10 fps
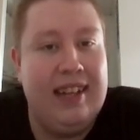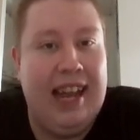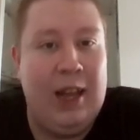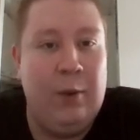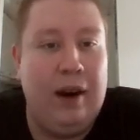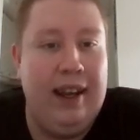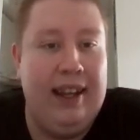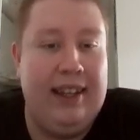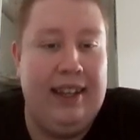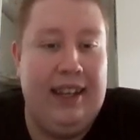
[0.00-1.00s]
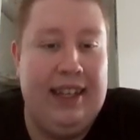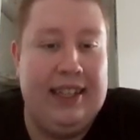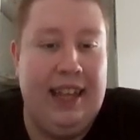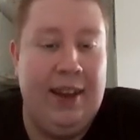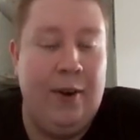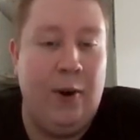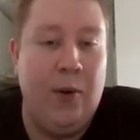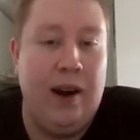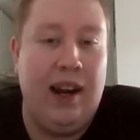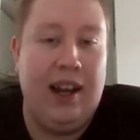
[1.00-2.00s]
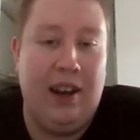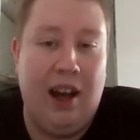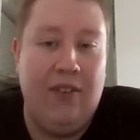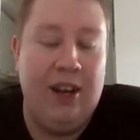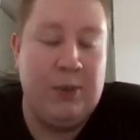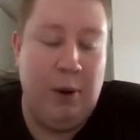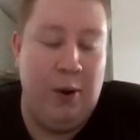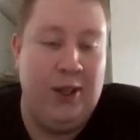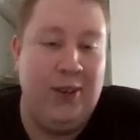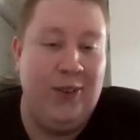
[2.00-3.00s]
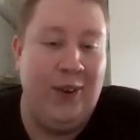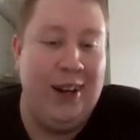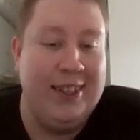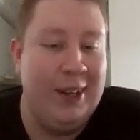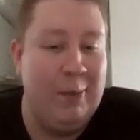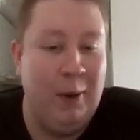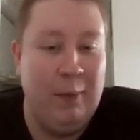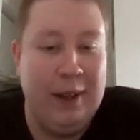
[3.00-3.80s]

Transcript: get why it is here over like Love Exposure, for example.